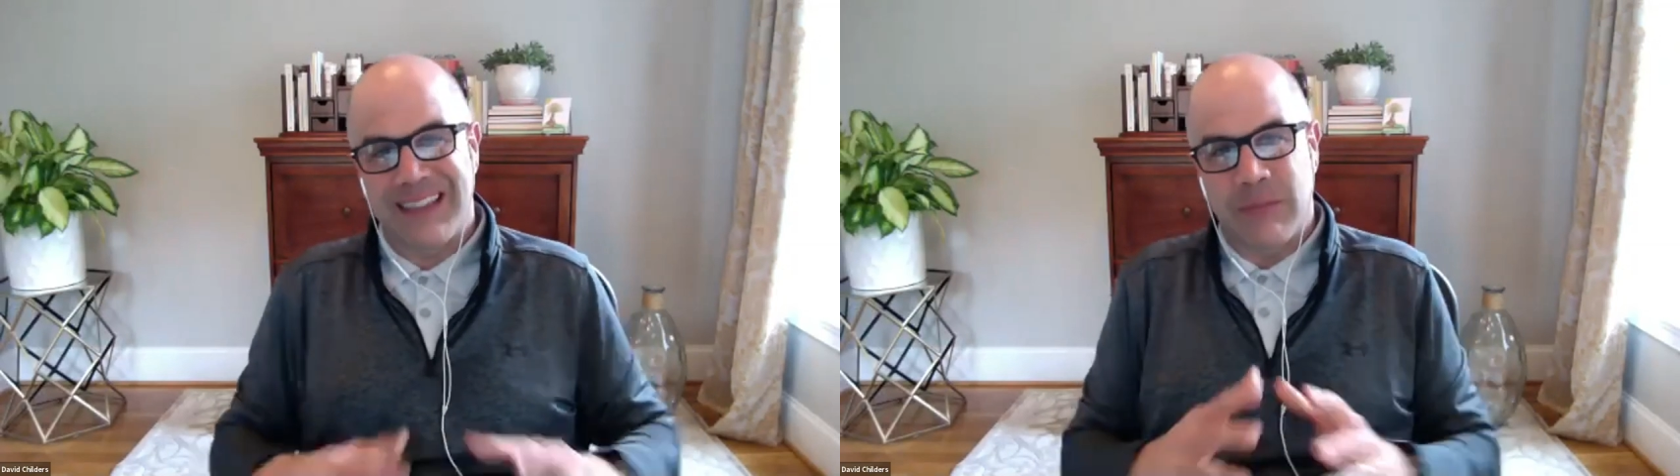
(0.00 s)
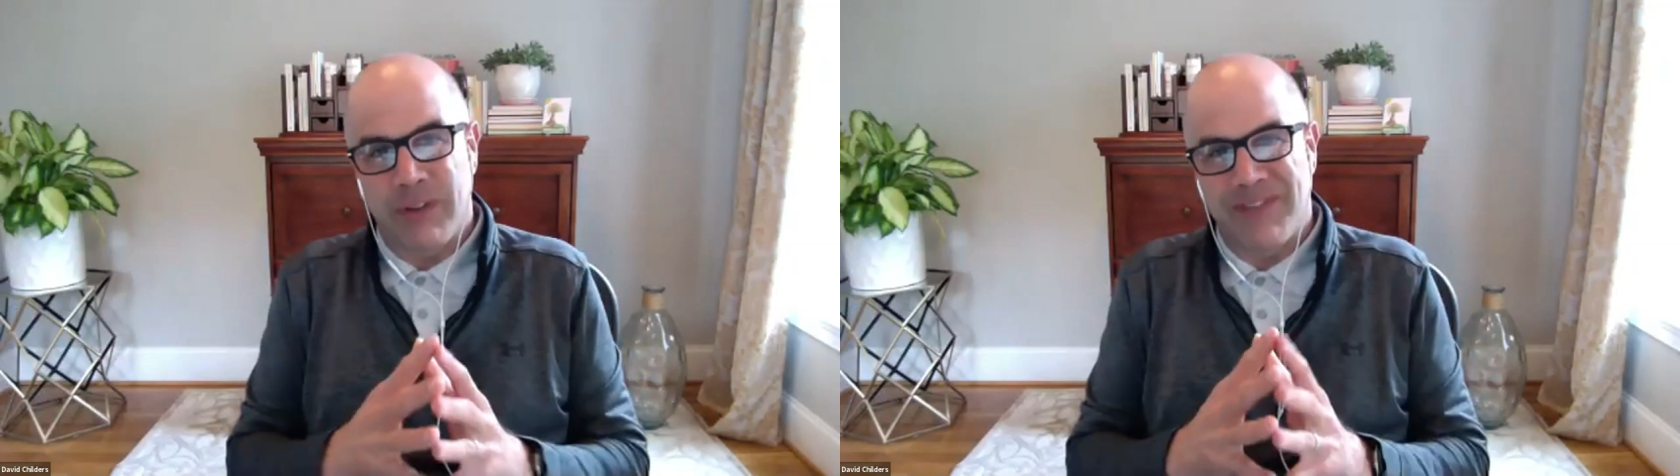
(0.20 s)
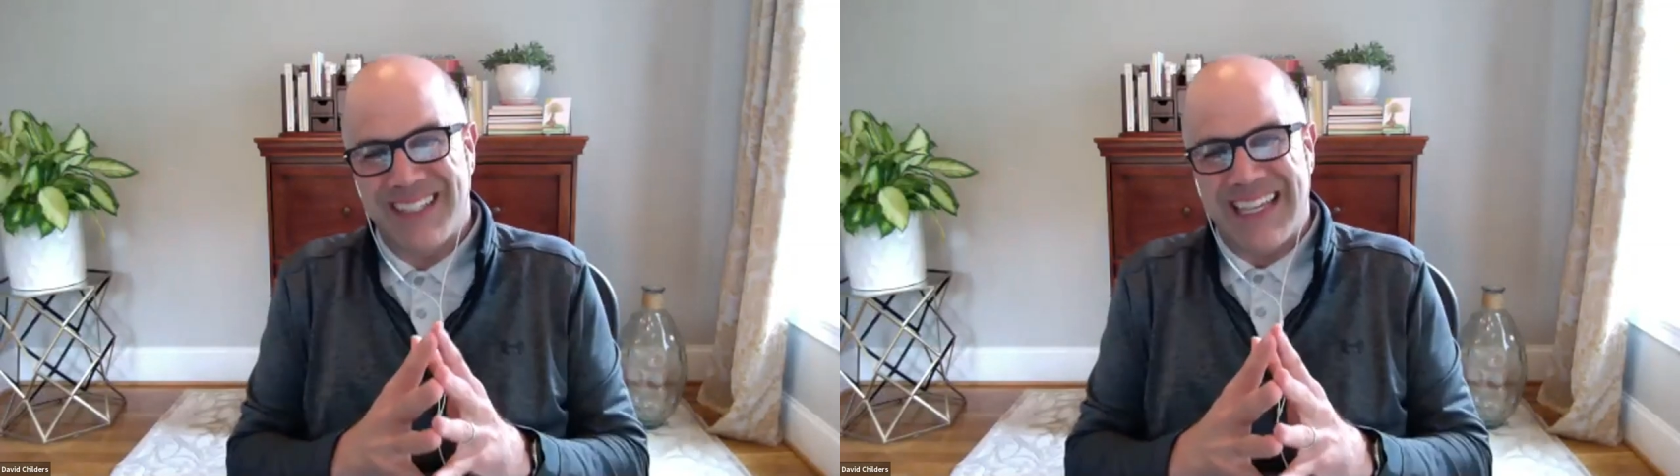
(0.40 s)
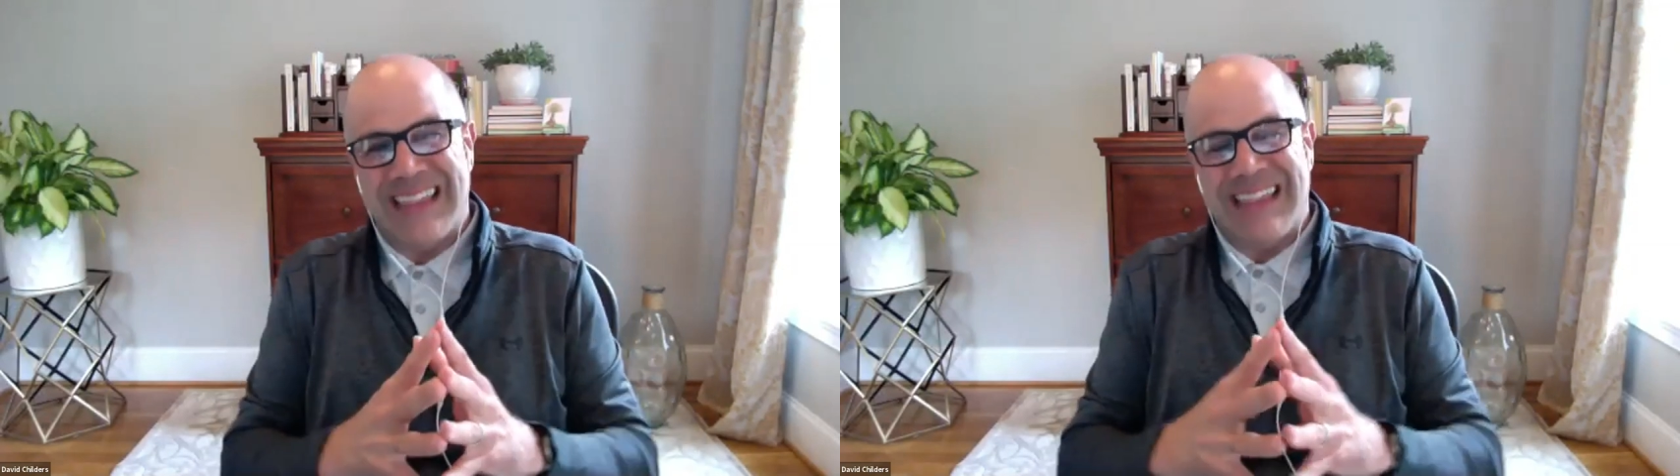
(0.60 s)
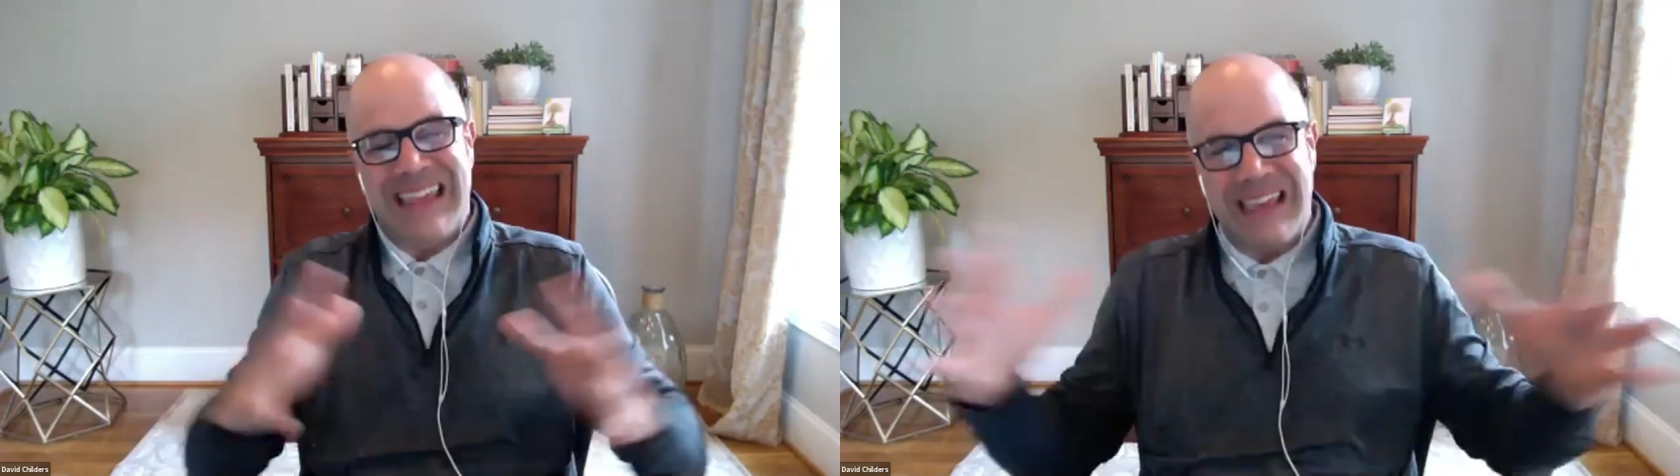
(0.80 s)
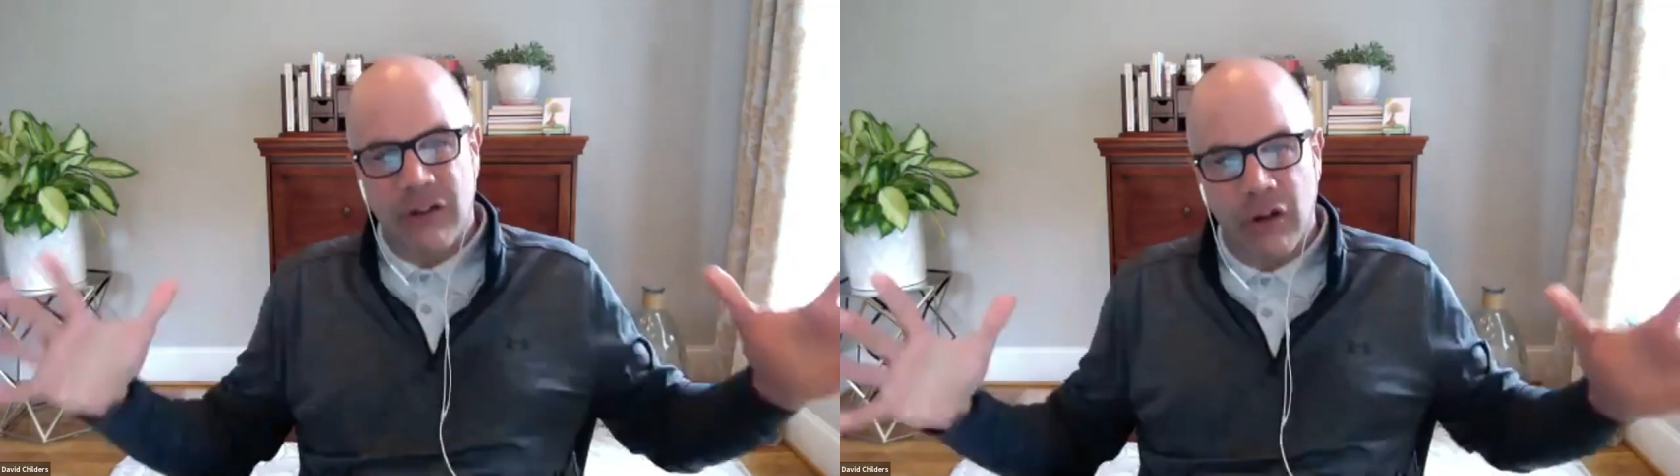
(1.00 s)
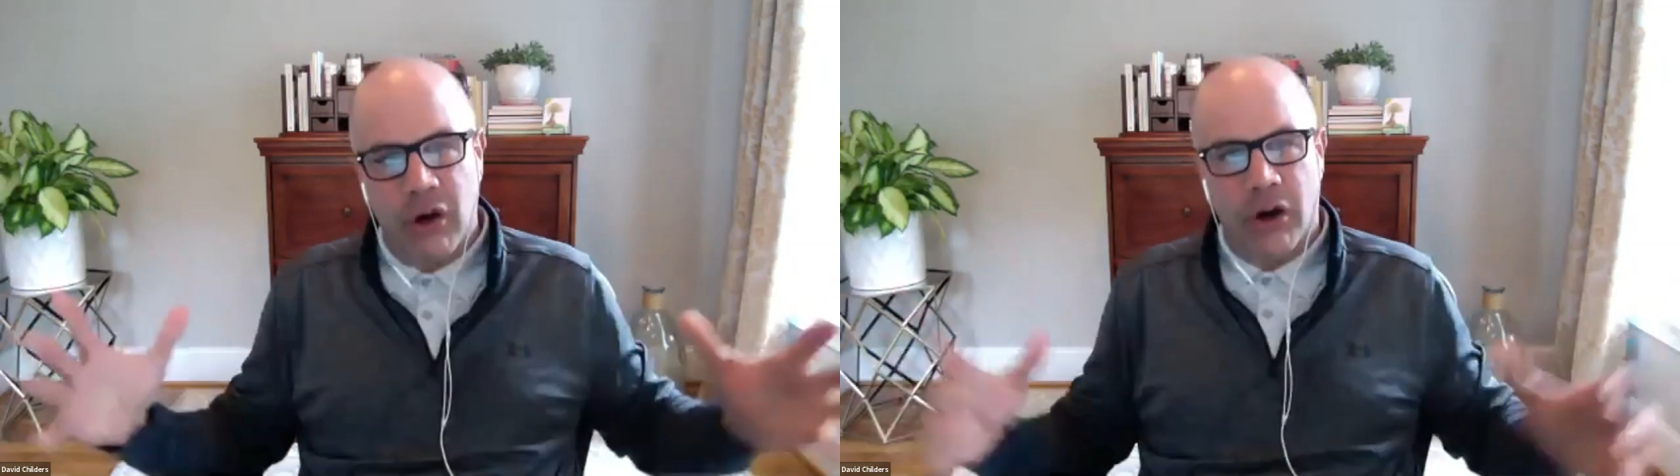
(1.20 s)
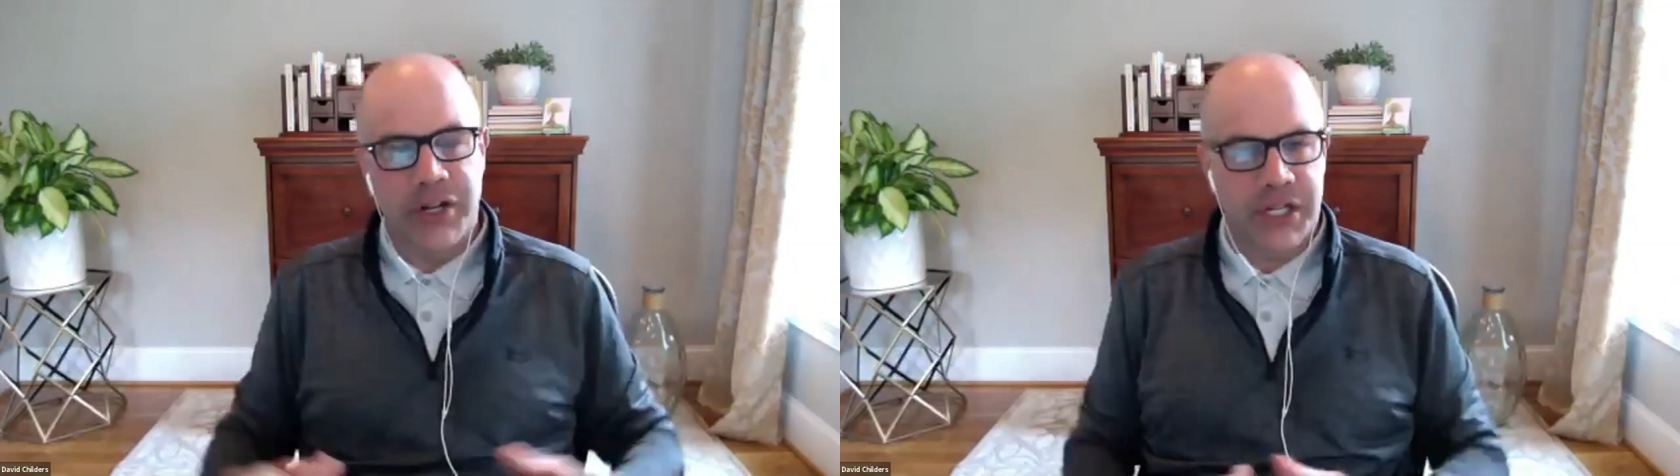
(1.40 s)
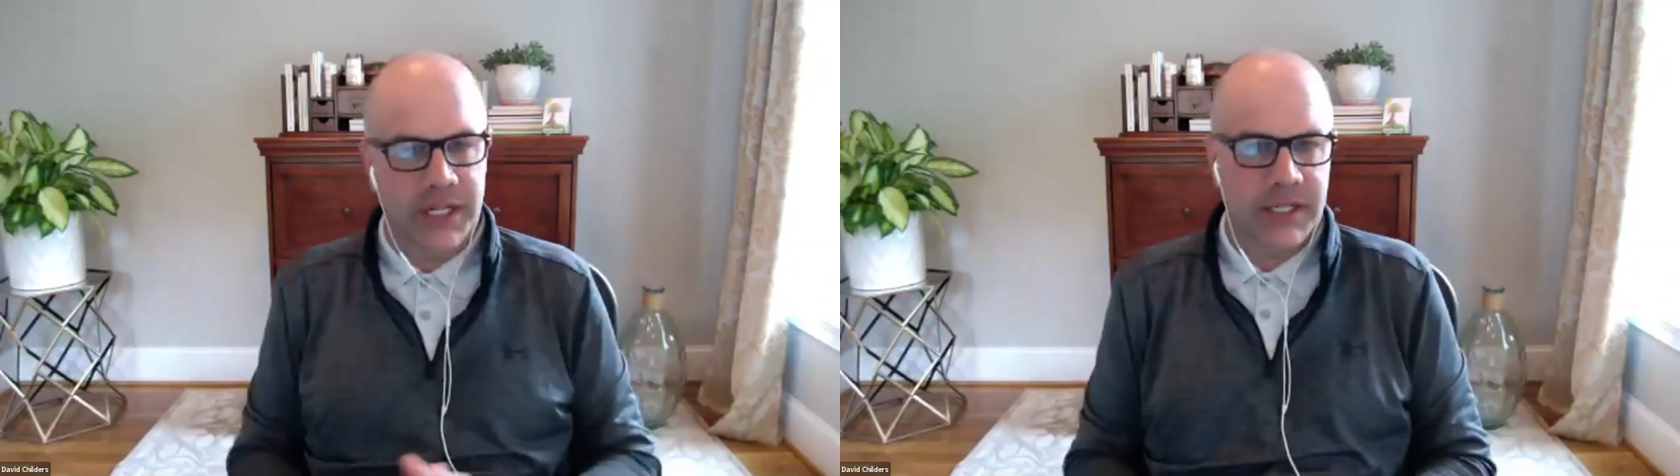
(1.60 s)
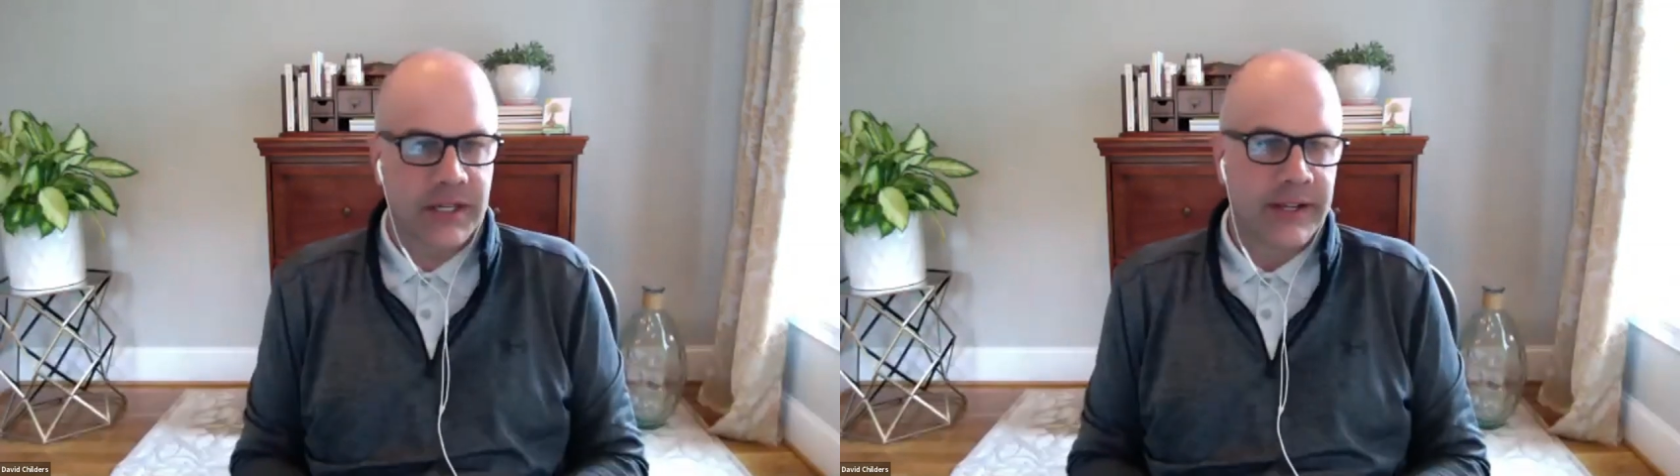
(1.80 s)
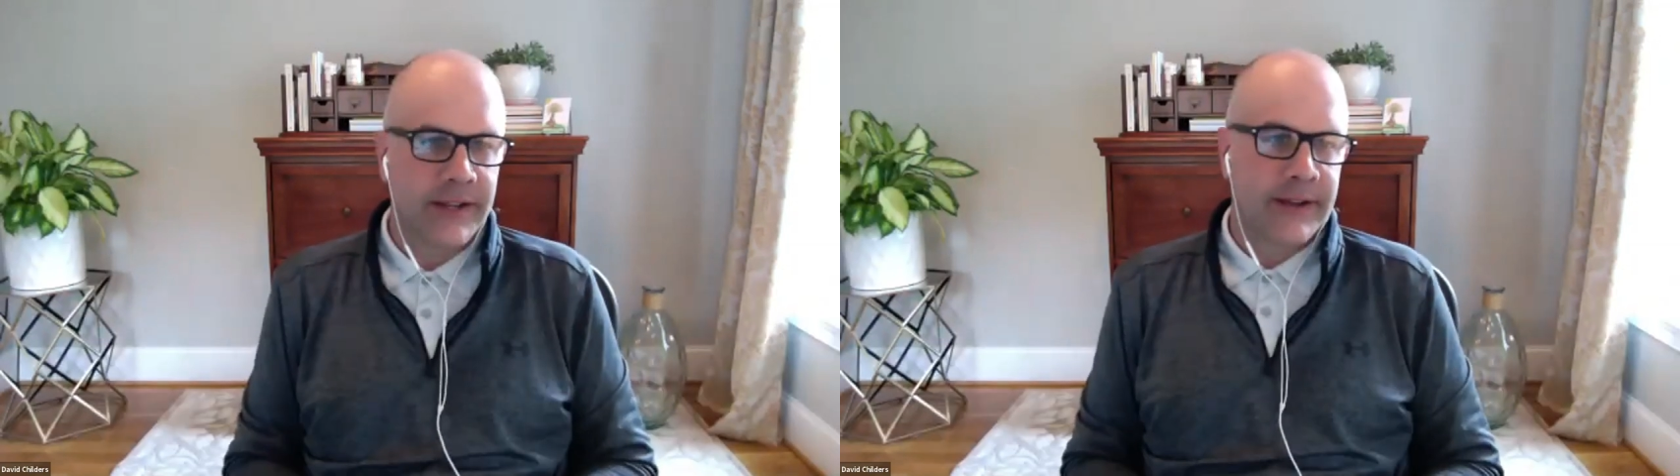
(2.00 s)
the largest